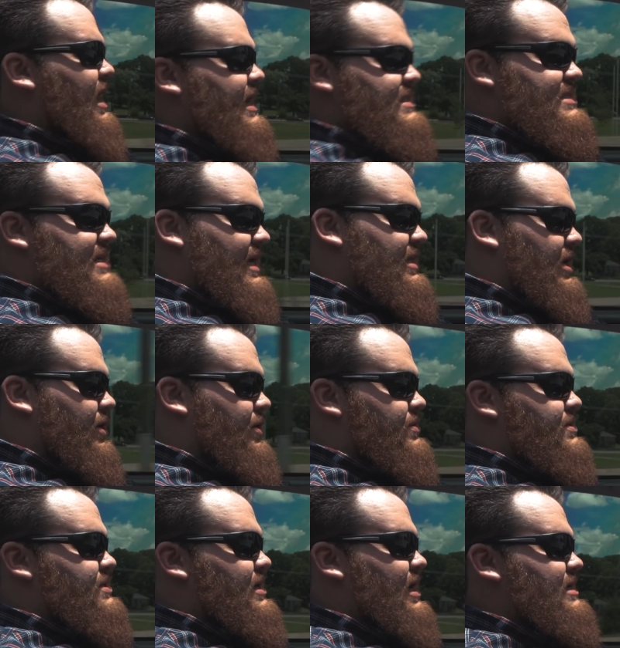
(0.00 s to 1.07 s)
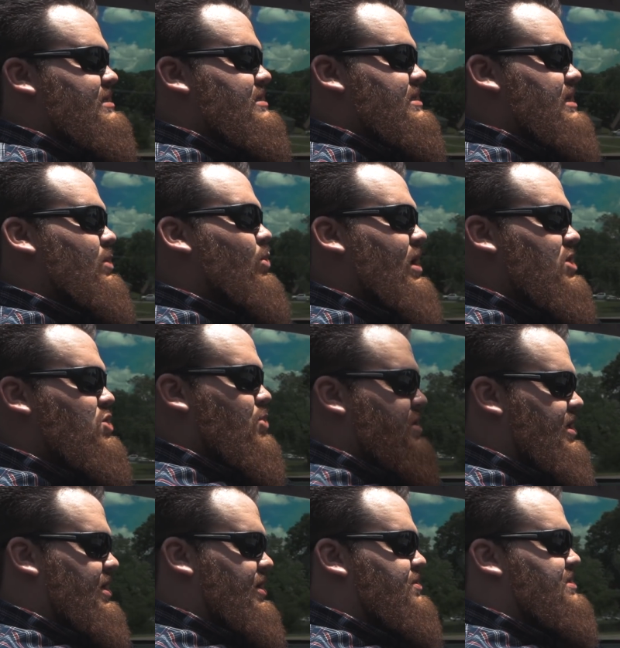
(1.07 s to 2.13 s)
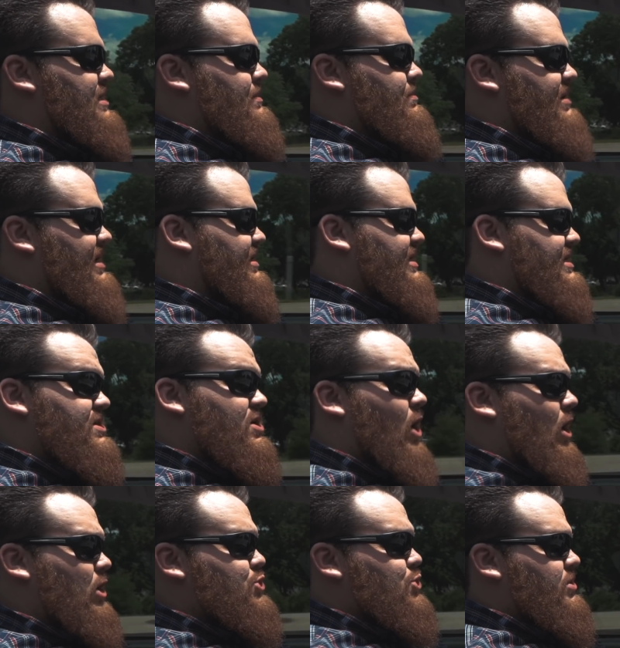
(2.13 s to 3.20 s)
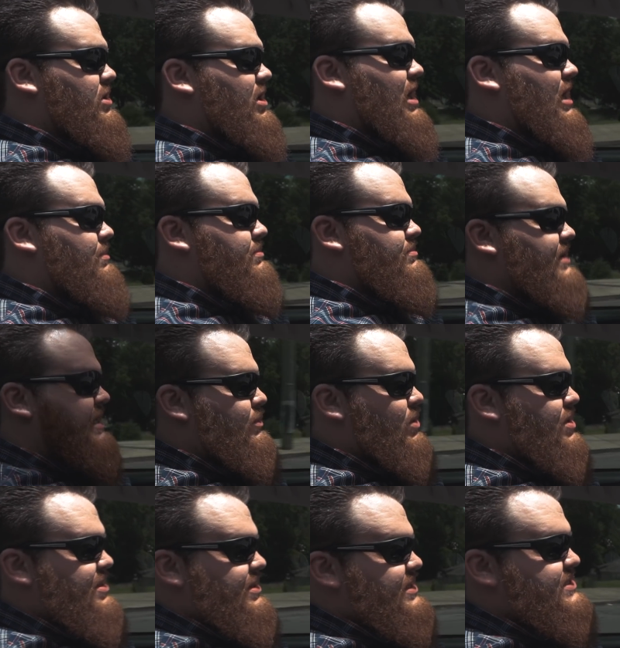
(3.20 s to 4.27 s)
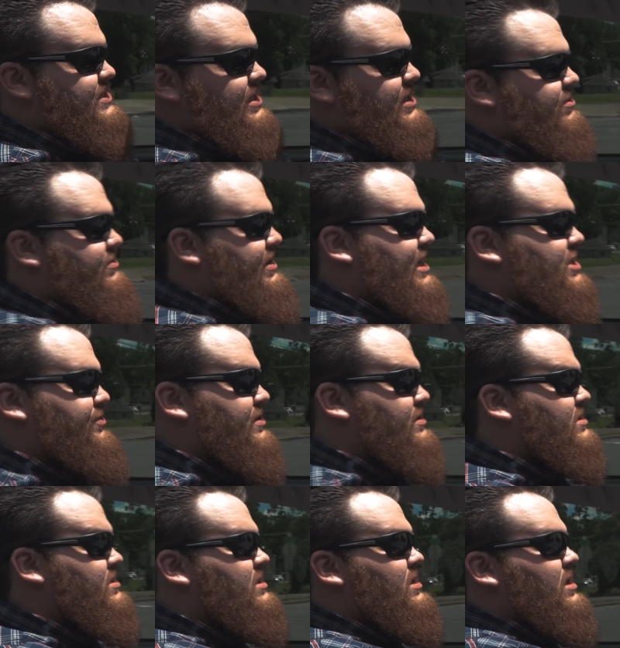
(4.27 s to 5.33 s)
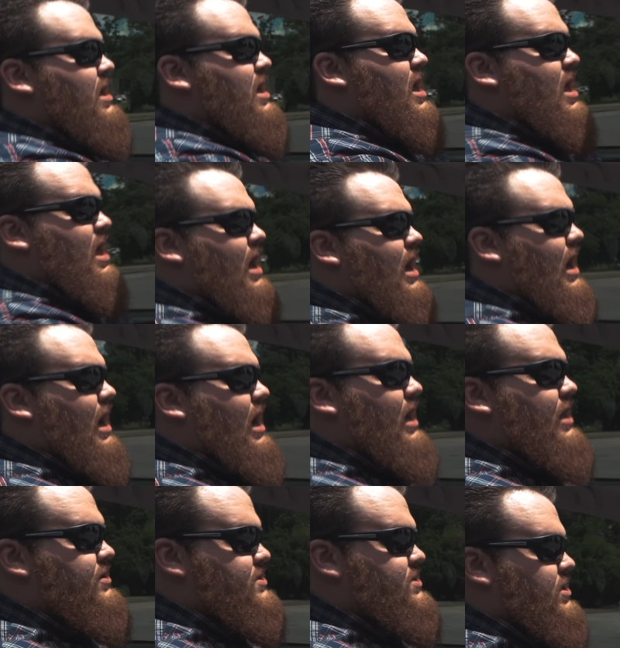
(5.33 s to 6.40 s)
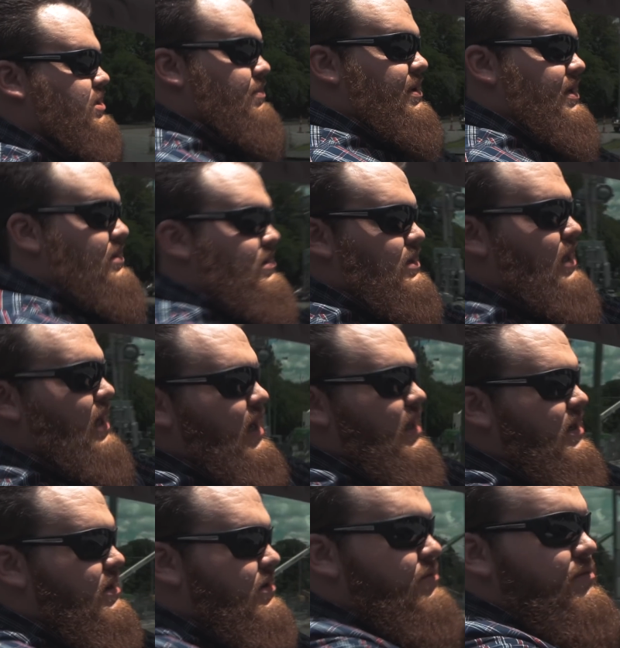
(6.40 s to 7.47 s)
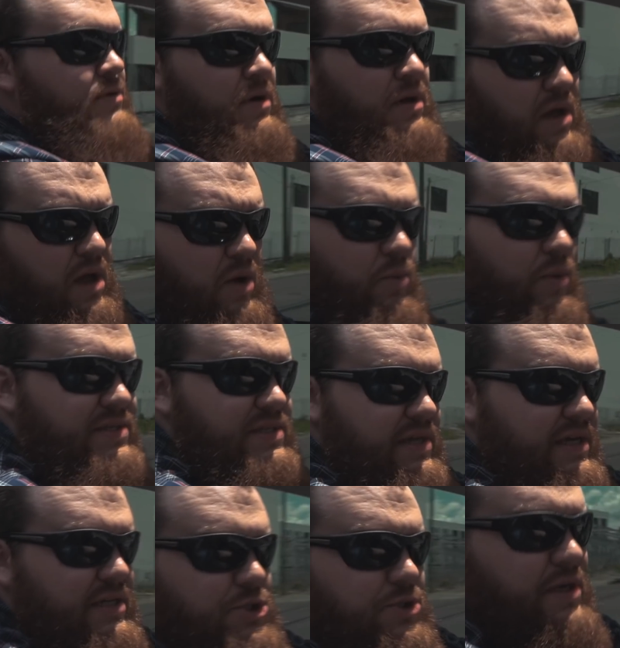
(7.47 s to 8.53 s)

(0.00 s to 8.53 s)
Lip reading: In 10 years, I see Wedgewood Houston being this cultural hub within the city of Nashville. There's going to be a lot of residential